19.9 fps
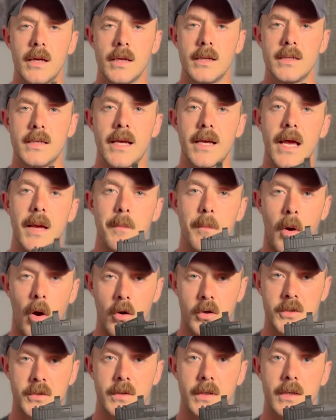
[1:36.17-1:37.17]
a
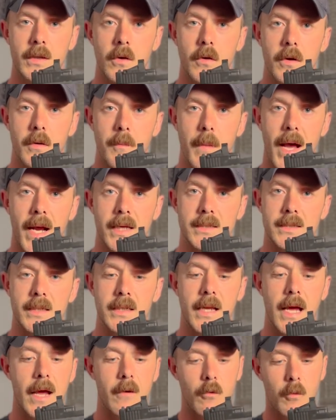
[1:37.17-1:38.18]
partially loaded
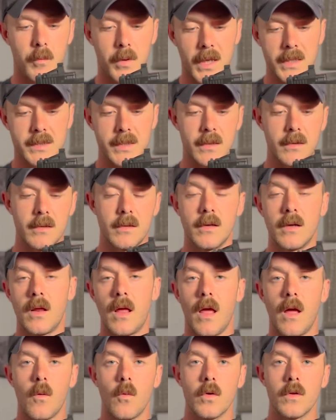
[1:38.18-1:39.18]
magazine and replace it
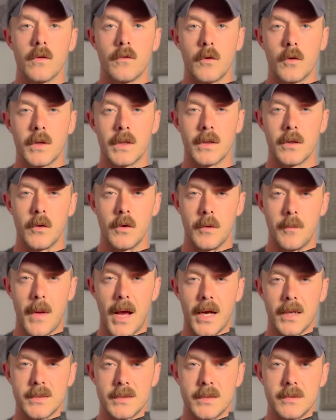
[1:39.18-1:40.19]
with a fully loaded
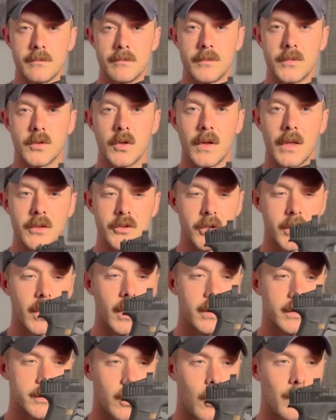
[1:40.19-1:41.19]
magazine so that your gun
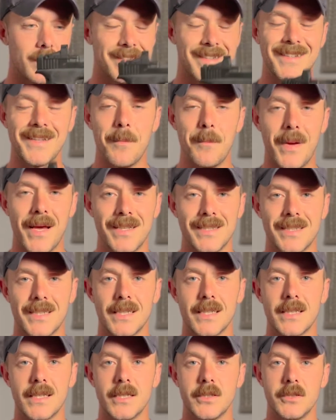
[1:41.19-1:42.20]
is always in the best
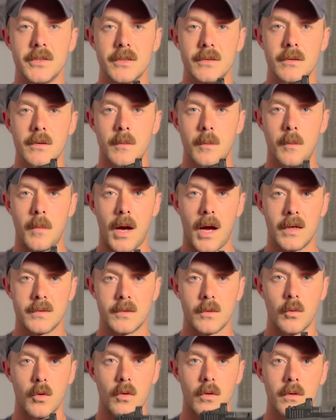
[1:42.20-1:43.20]
condition
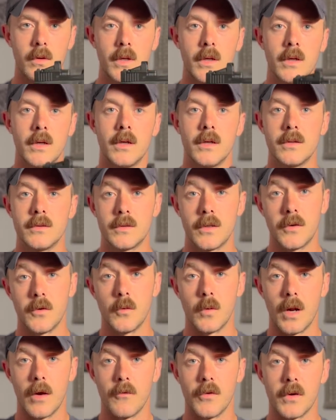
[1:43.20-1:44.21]
possible to do
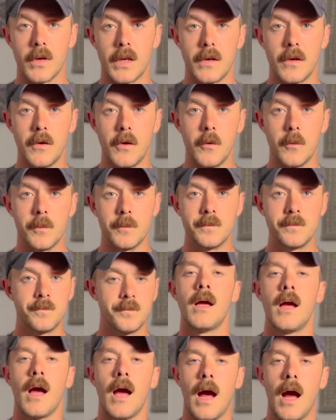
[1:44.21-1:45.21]
whatever you need to do.
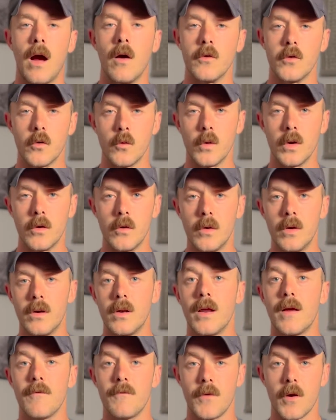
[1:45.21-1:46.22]
How do we do it?
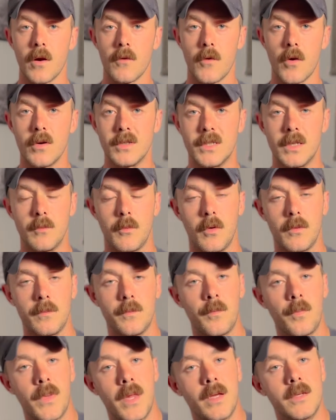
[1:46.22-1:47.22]
Very, very simple.
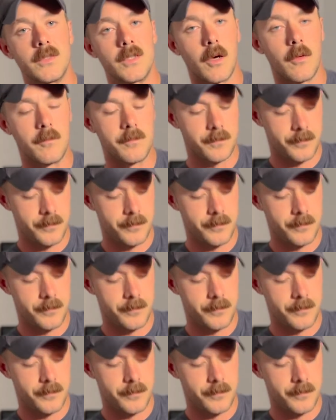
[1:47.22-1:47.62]
So,